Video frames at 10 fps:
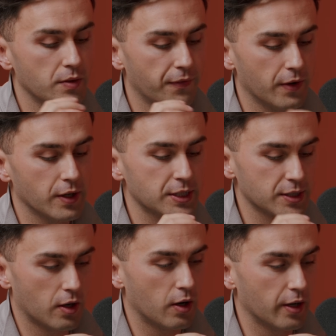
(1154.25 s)
you first
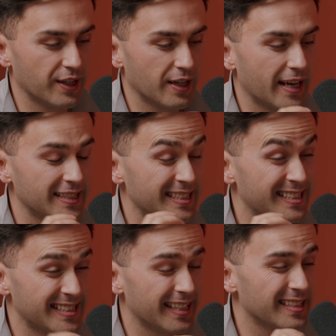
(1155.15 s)
started, and I
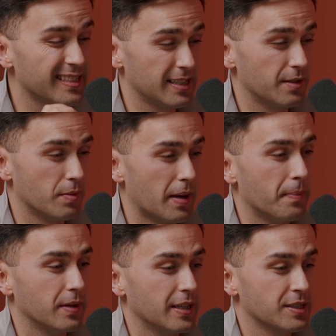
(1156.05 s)
distinctly
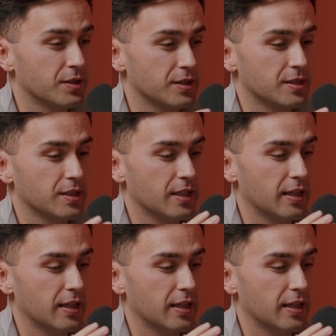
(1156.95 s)
remember this because